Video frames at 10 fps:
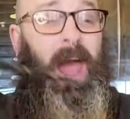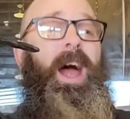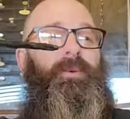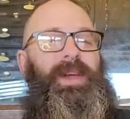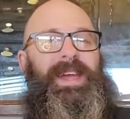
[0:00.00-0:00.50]

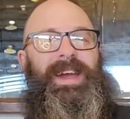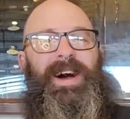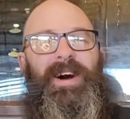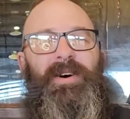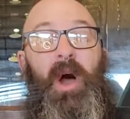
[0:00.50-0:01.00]
There we
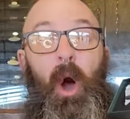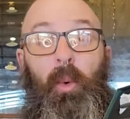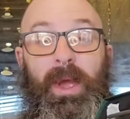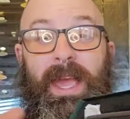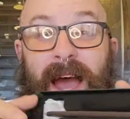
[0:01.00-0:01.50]
go.
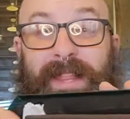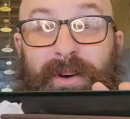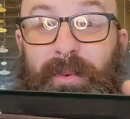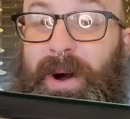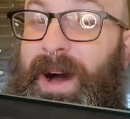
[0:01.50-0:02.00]
We got
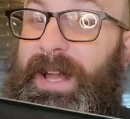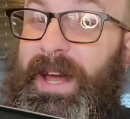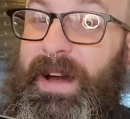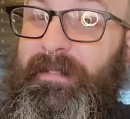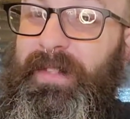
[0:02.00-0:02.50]
the wand
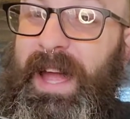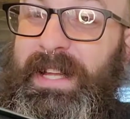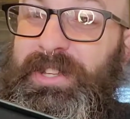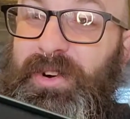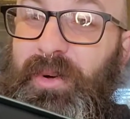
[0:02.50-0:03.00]
of
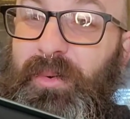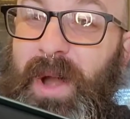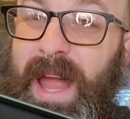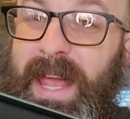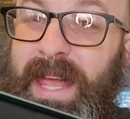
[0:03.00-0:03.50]
Nigel
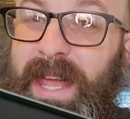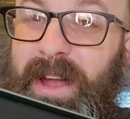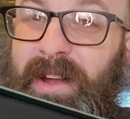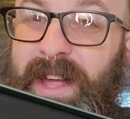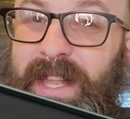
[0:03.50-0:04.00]
right
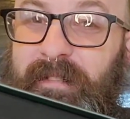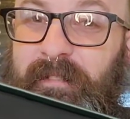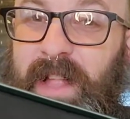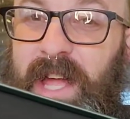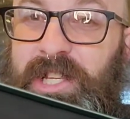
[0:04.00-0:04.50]
here in the
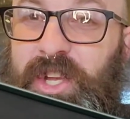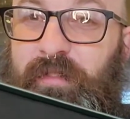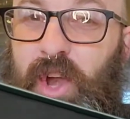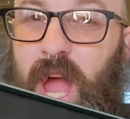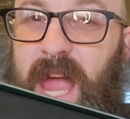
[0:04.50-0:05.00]
flesh
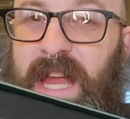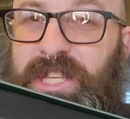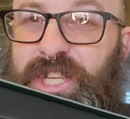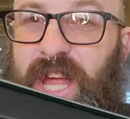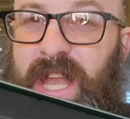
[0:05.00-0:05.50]
for
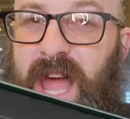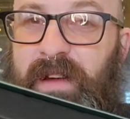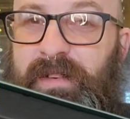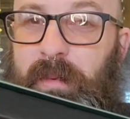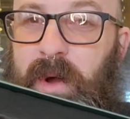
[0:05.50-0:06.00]
each and
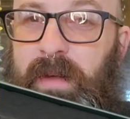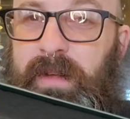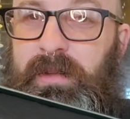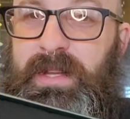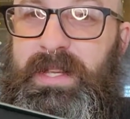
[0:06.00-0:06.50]
every one of
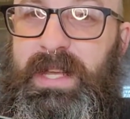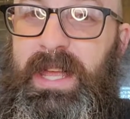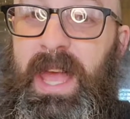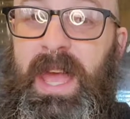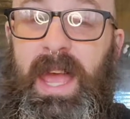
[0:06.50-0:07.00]
you to
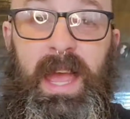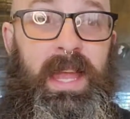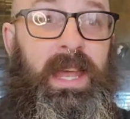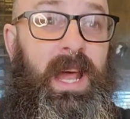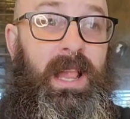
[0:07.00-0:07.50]
see.
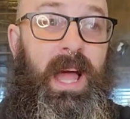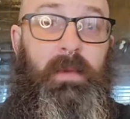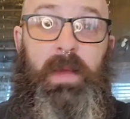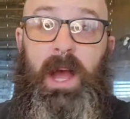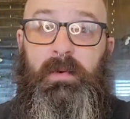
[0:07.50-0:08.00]
And
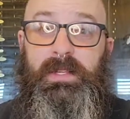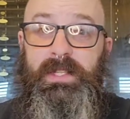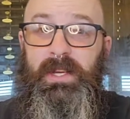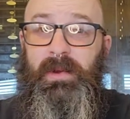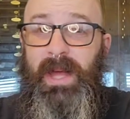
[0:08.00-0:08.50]
like we always
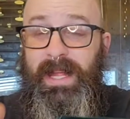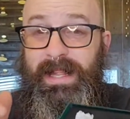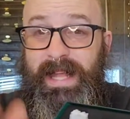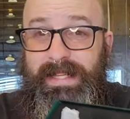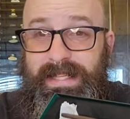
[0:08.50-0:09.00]
do,
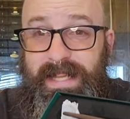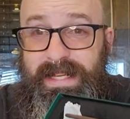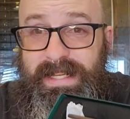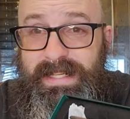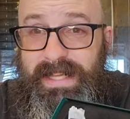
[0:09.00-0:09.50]
let's
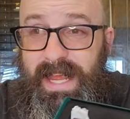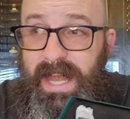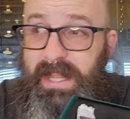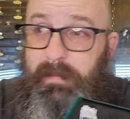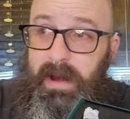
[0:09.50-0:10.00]
take this thing
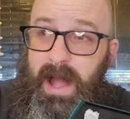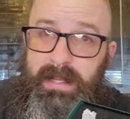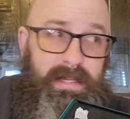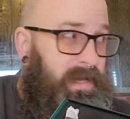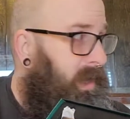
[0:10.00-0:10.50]
out of the box